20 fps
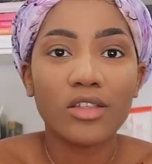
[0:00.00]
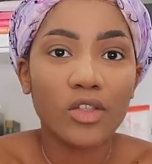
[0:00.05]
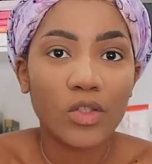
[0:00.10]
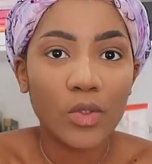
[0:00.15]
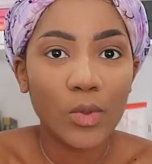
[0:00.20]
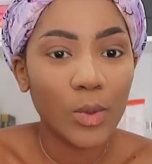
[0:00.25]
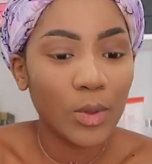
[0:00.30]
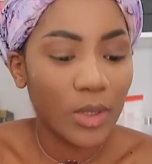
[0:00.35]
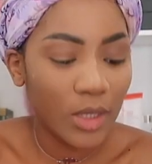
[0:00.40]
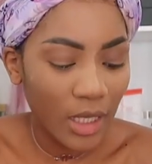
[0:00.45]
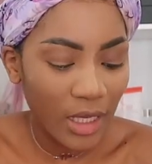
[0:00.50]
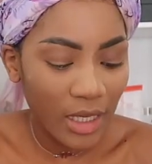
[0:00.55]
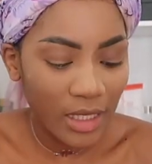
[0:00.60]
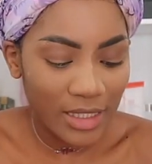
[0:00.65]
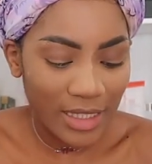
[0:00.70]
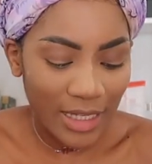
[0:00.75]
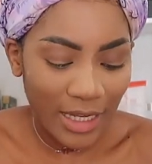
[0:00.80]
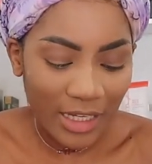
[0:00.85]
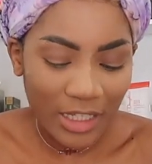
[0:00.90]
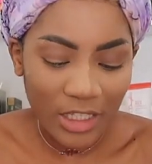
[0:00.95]
two
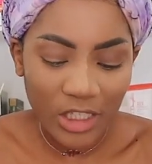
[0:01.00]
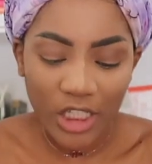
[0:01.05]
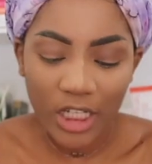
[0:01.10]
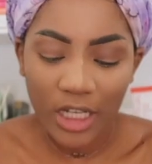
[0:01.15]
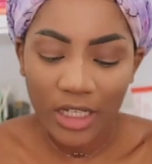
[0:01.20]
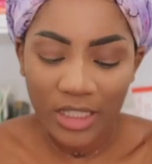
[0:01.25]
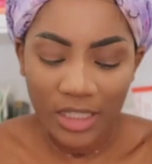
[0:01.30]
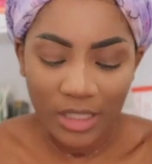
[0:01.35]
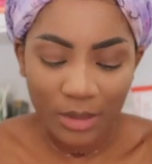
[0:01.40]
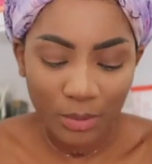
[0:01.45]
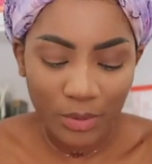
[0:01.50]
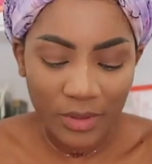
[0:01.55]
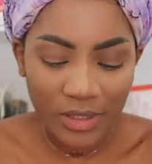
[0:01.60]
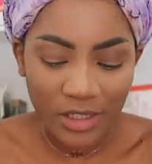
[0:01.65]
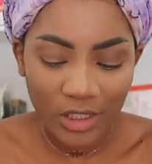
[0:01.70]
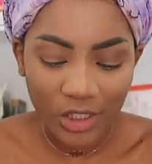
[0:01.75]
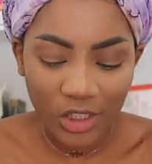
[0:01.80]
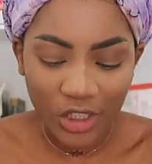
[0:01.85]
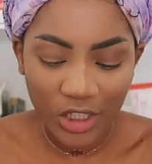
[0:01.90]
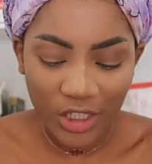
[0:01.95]
things like in
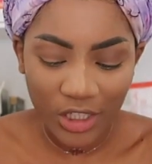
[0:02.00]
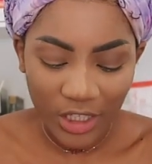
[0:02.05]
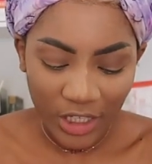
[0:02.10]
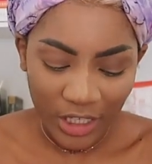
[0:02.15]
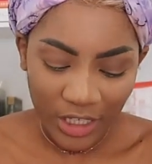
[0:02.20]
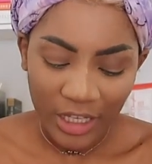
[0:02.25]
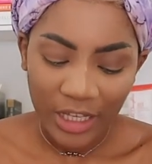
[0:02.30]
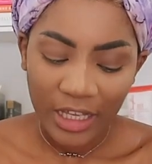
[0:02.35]
juxtaposition,